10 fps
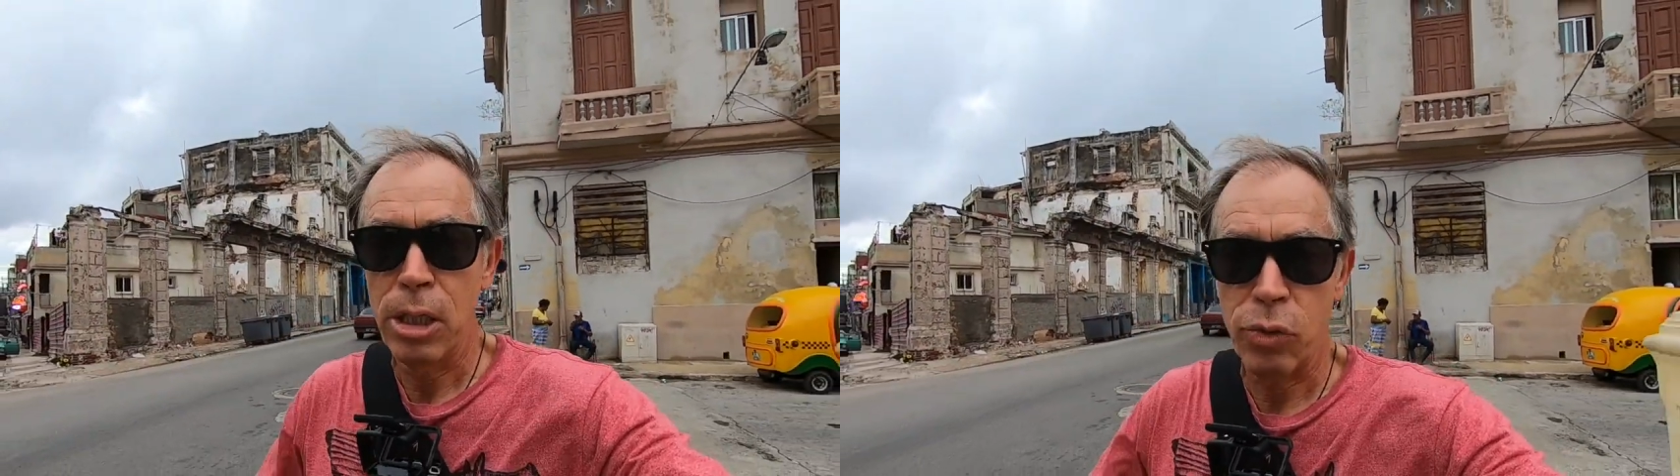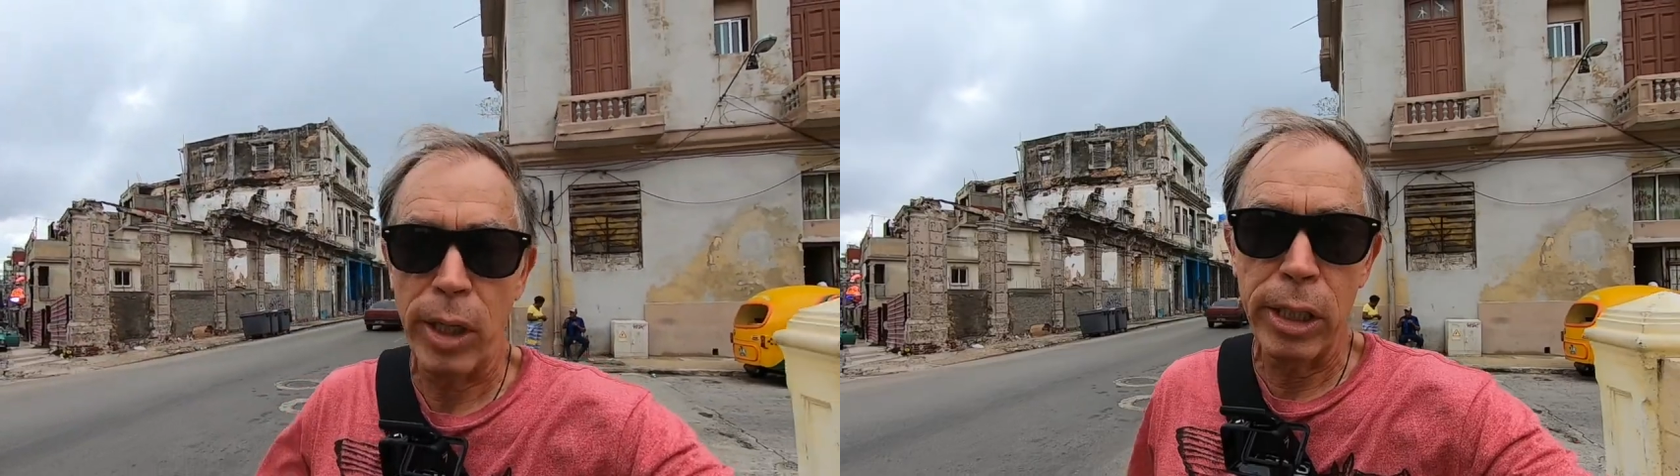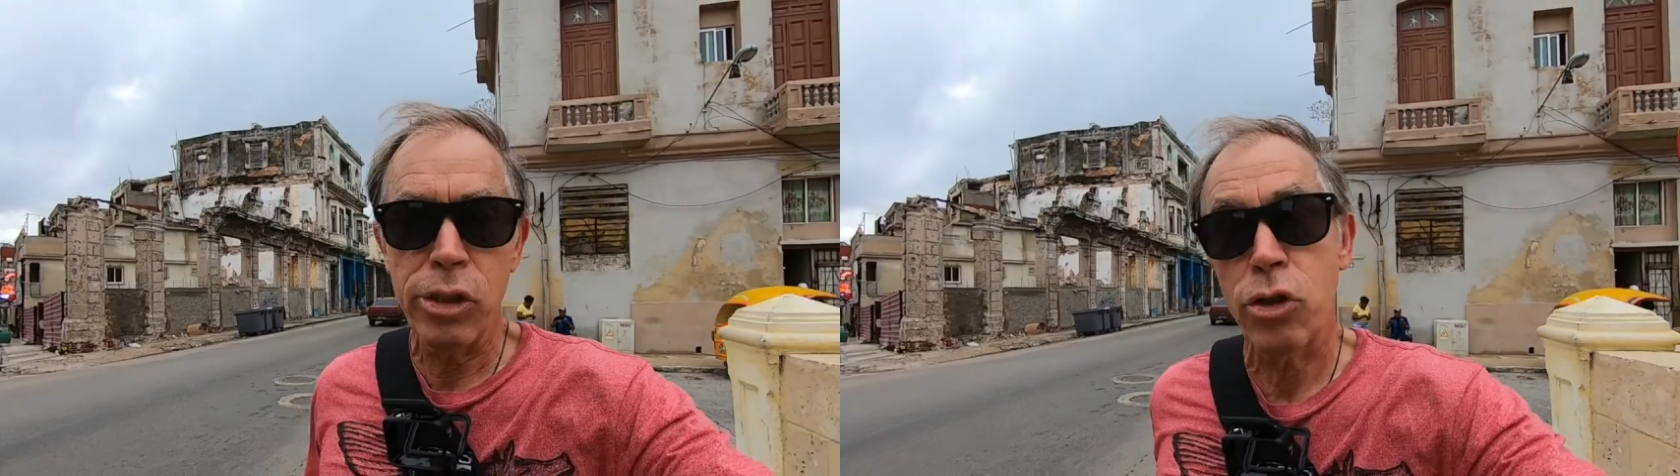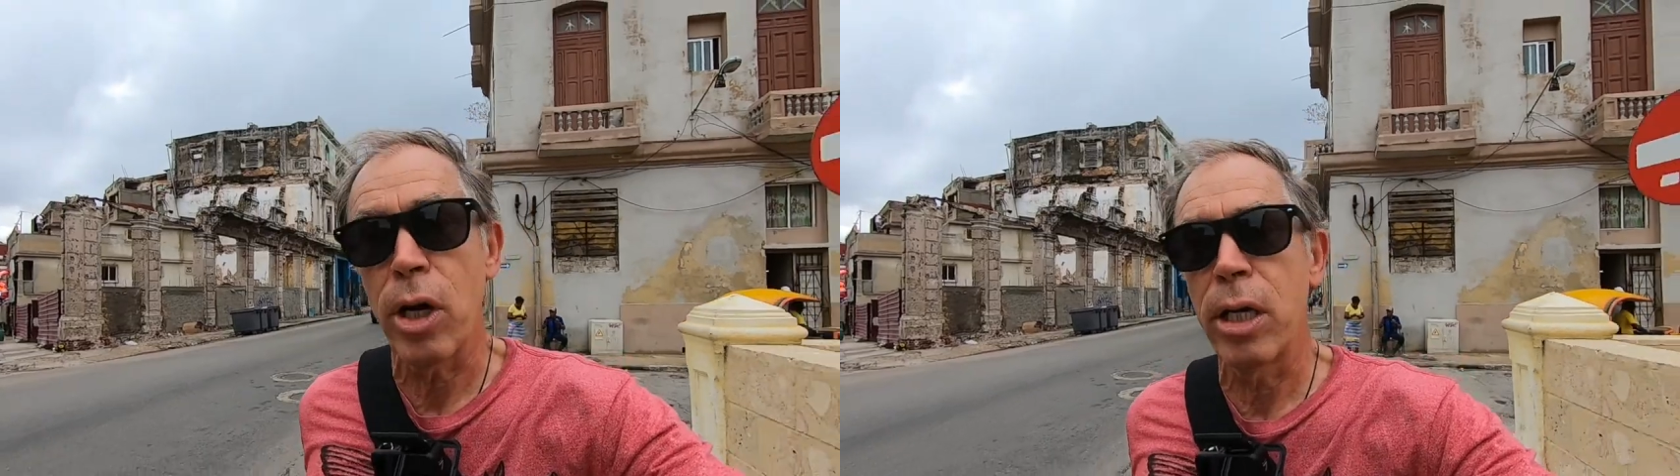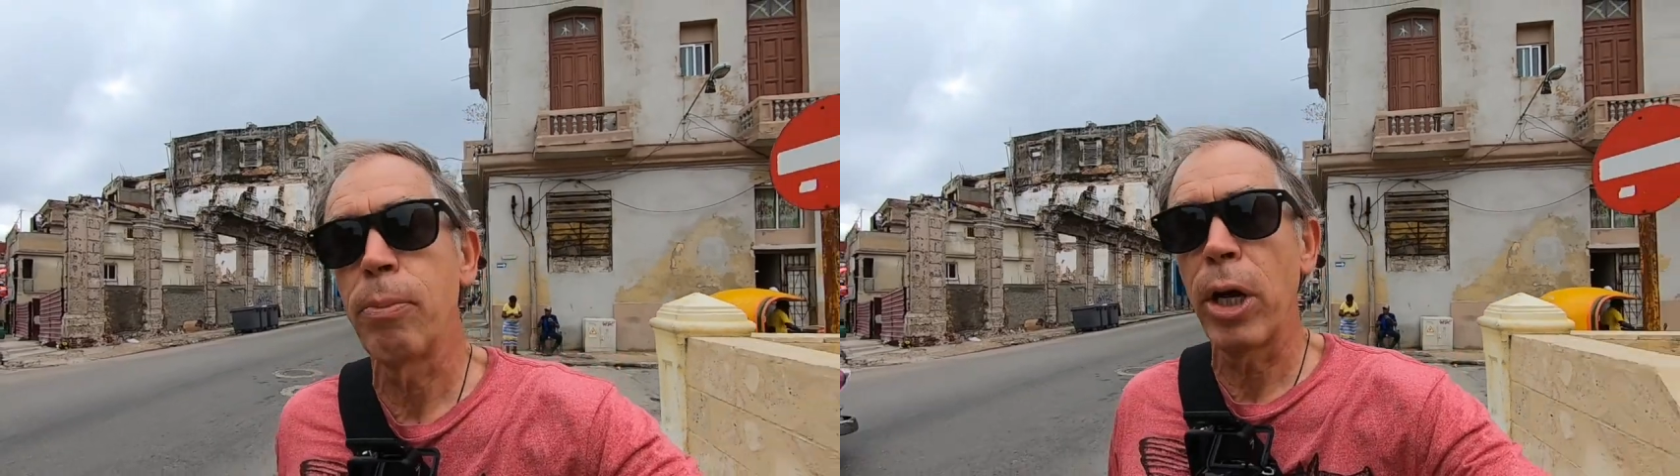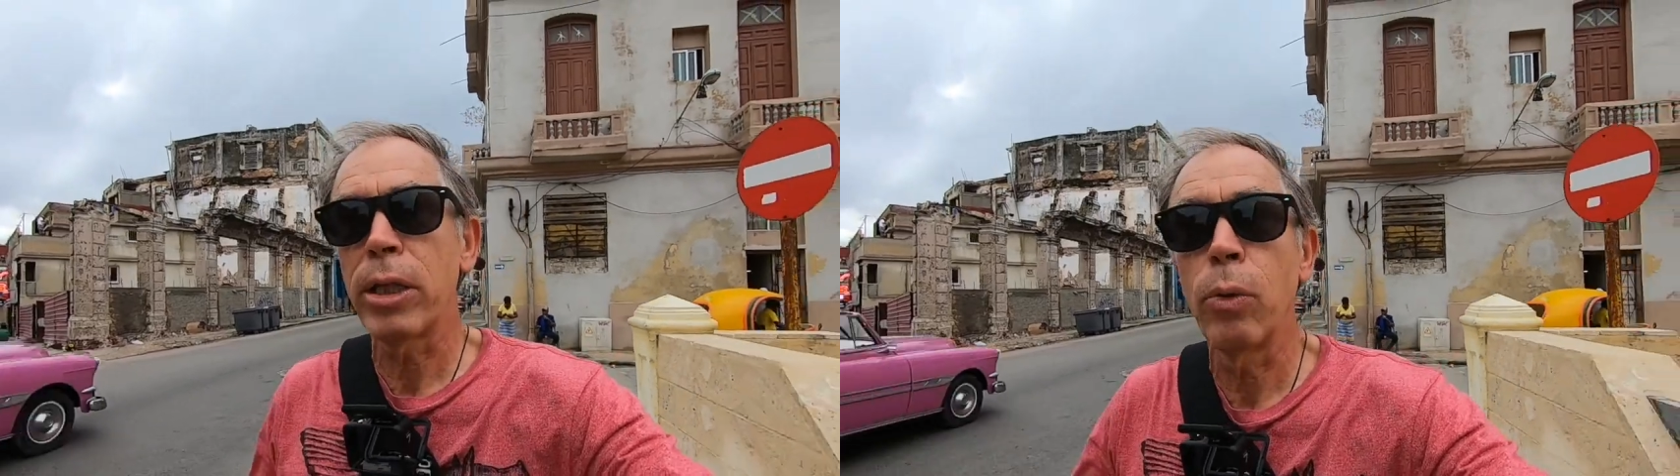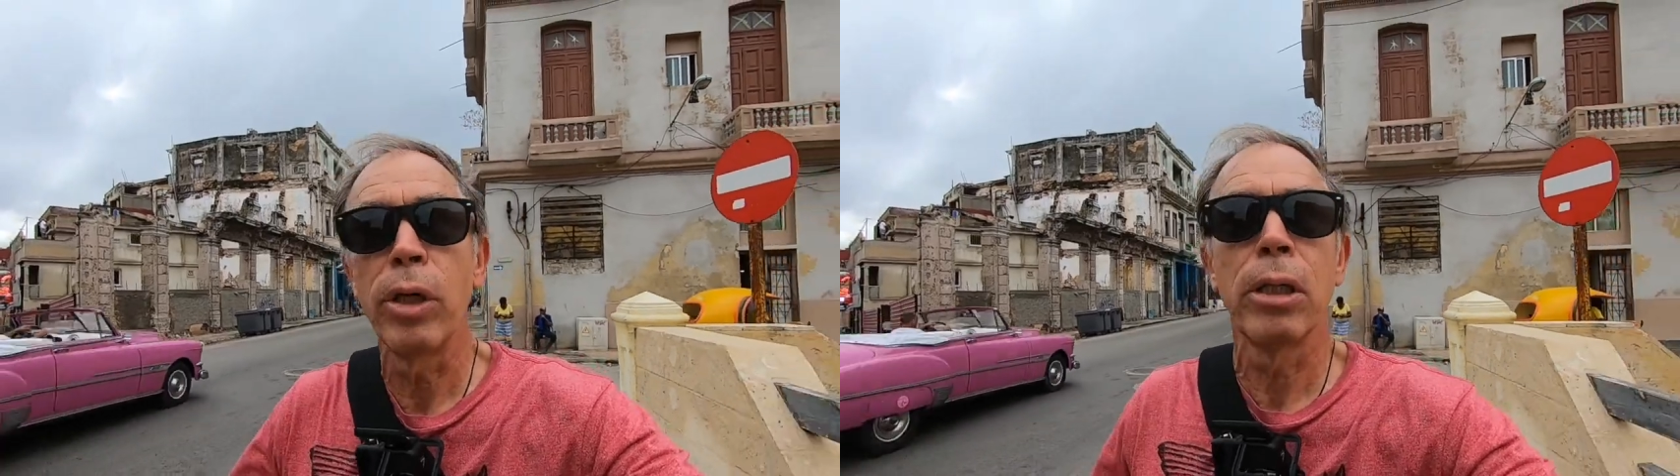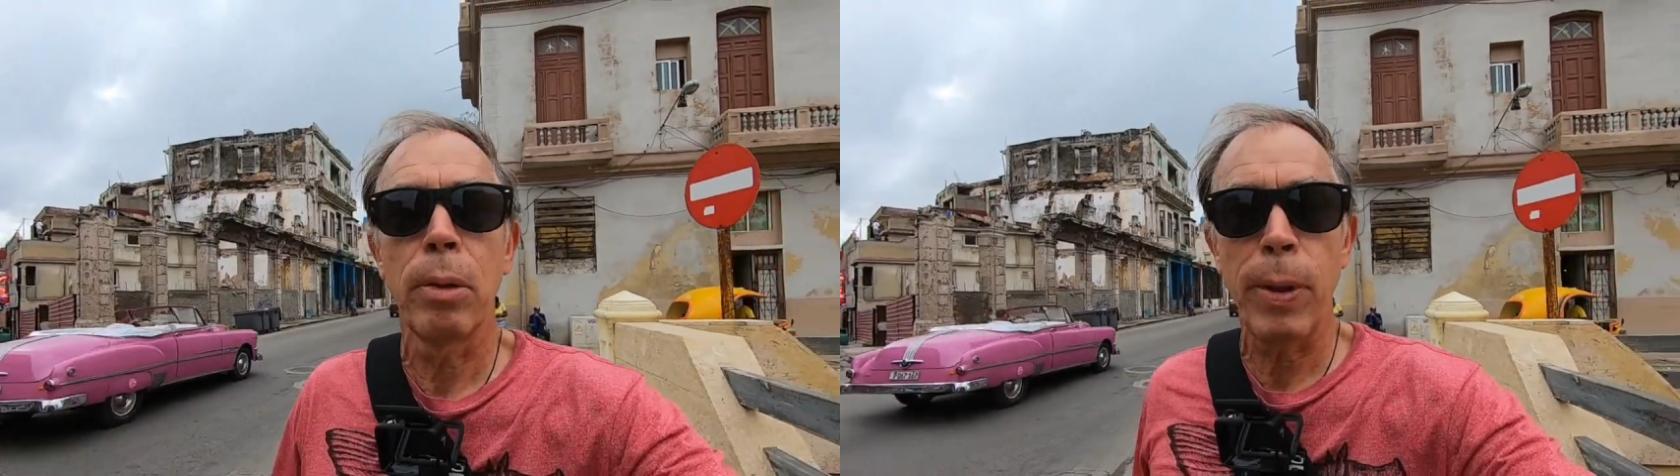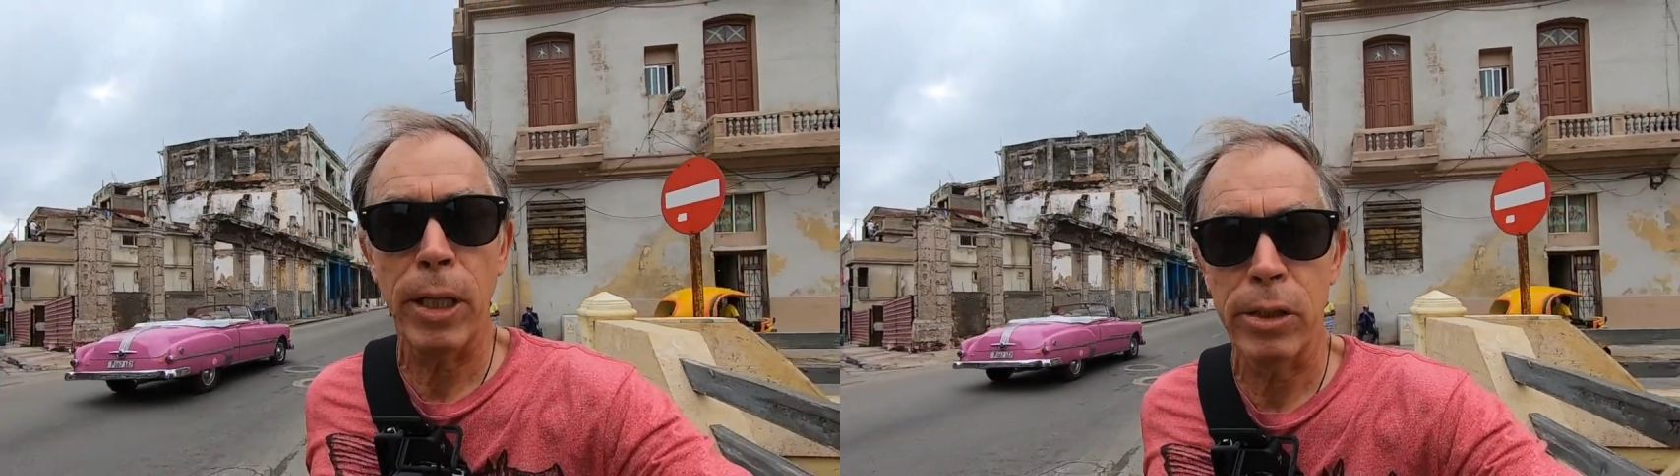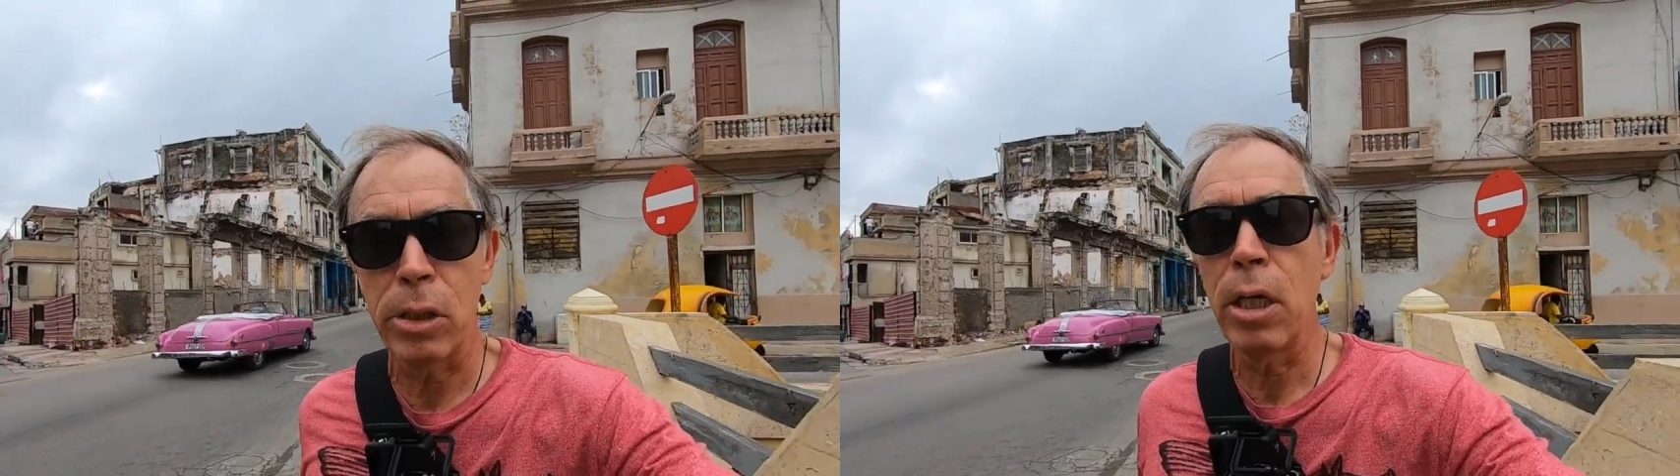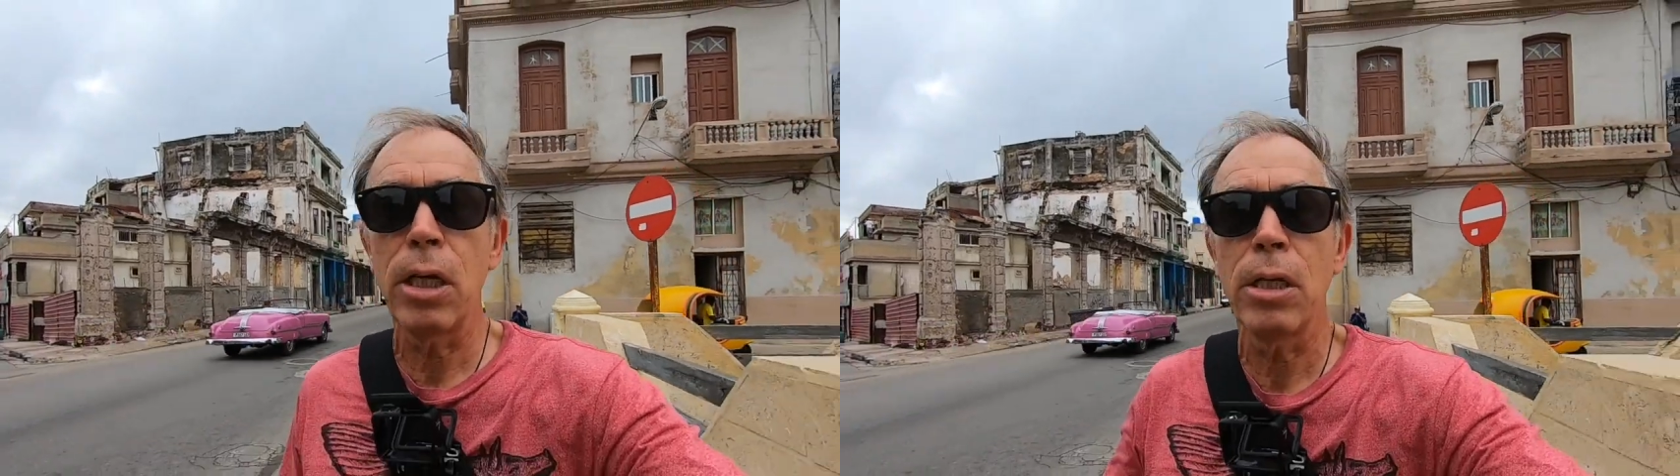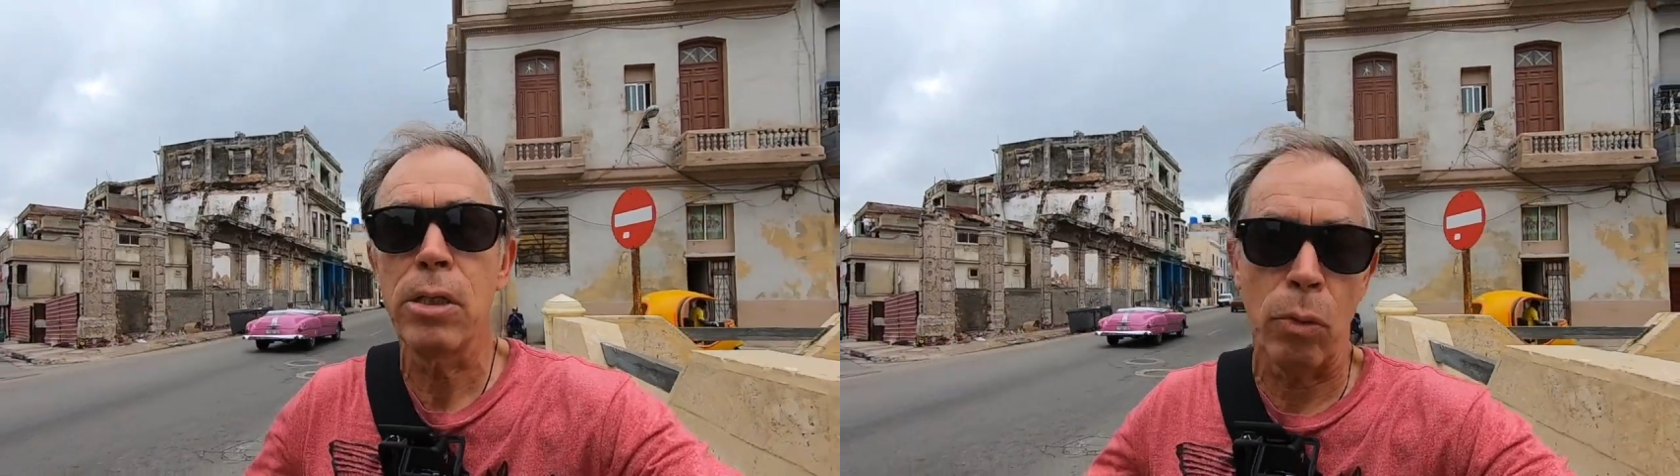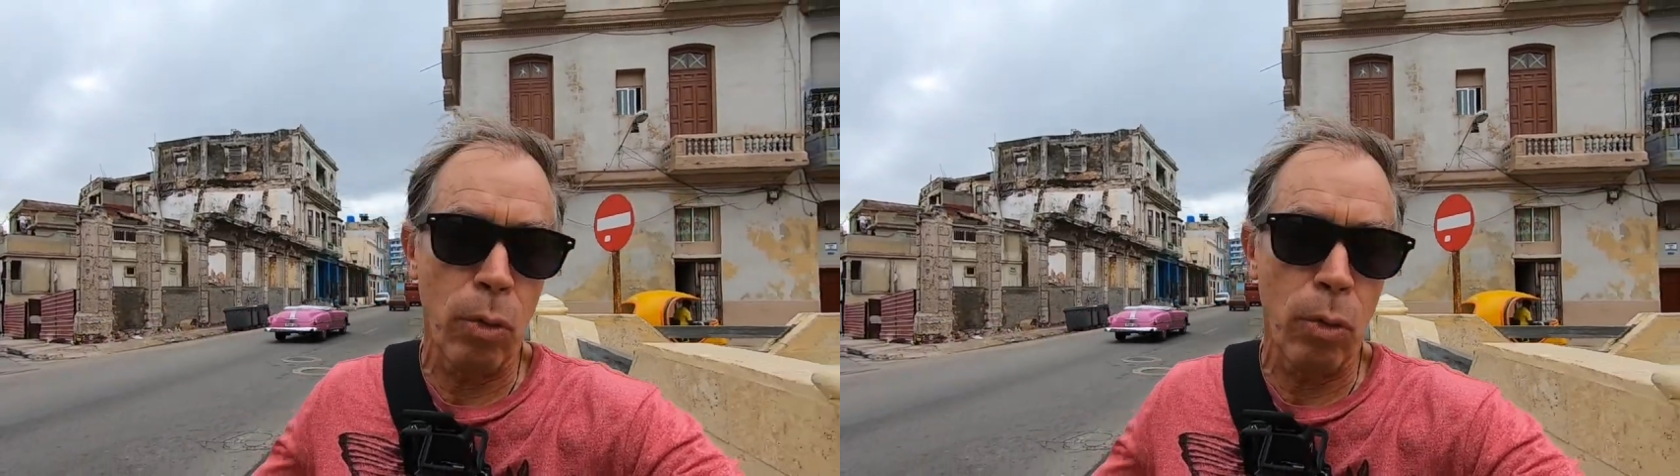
Israelis are trying to break the will of the Palestinians,